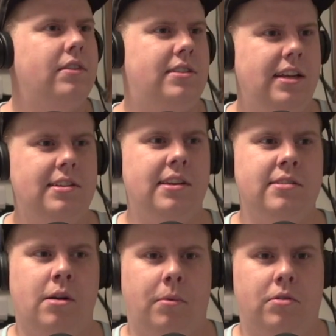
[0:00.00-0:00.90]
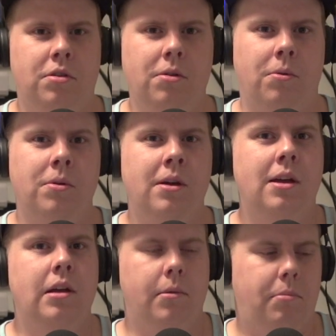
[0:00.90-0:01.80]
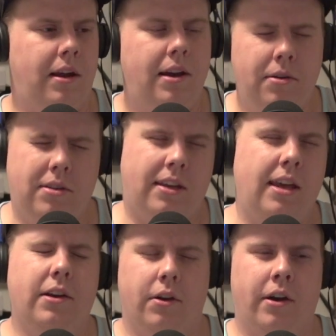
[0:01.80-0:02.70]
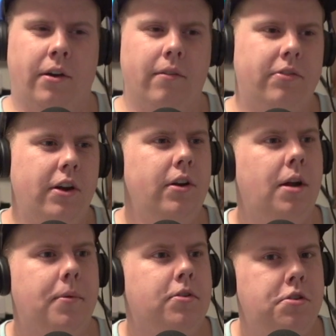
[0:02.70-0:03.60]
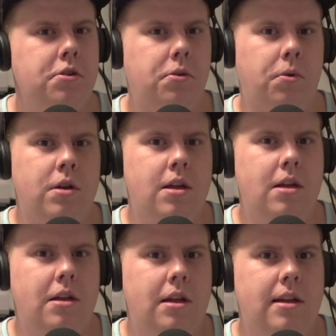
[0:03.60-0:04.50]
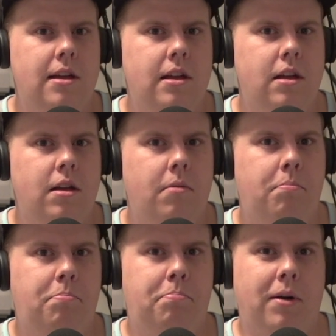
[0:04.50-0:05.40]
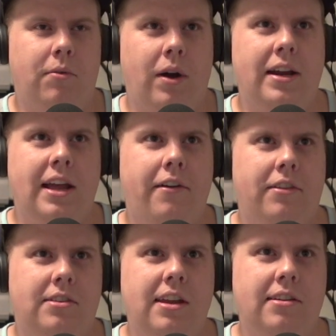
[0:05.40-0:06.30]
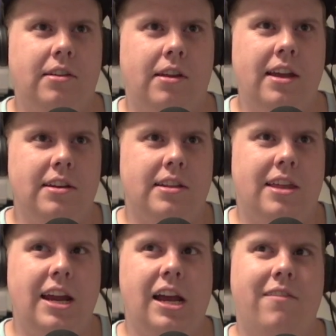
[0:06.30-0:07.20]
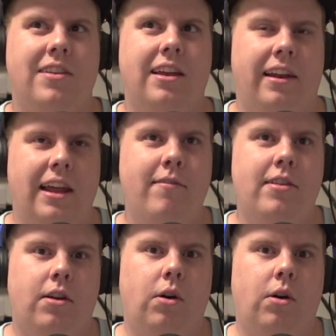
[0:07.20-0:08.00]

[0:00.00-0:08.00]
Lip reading: Tennessee's number 2, but here's the kicker here. They're number 2. But right now, if the season ended, they have the 11th